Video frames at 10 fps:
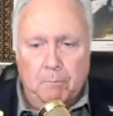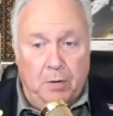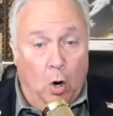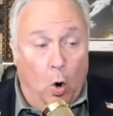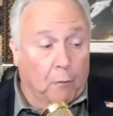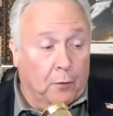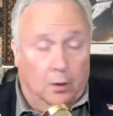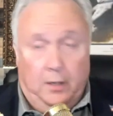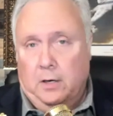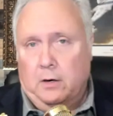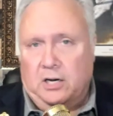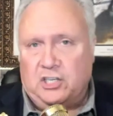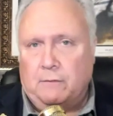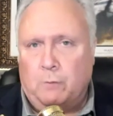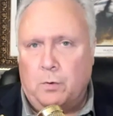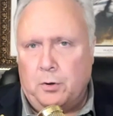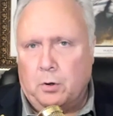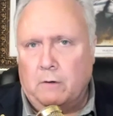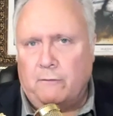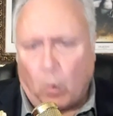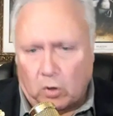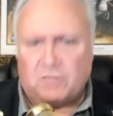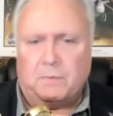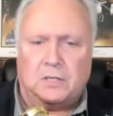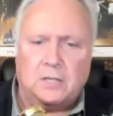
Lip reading: Be overly aggressive with your enforcement.